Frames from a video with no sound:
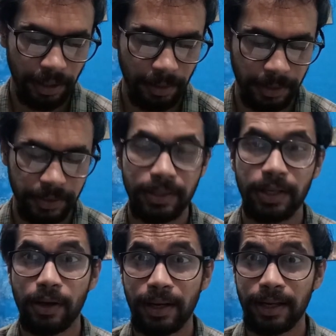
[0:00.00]
Because in the
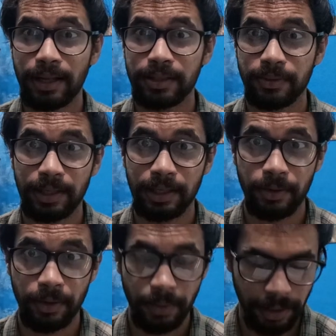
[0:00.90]
online lecture we can
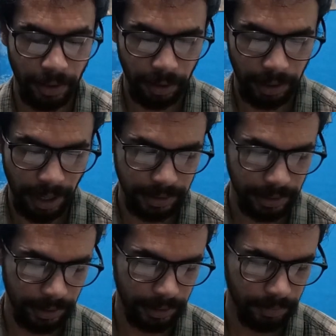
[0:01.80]
cover quite a lot,
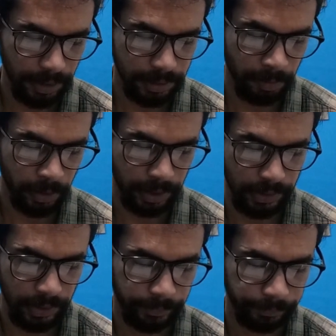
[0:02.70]
actually, much more easier.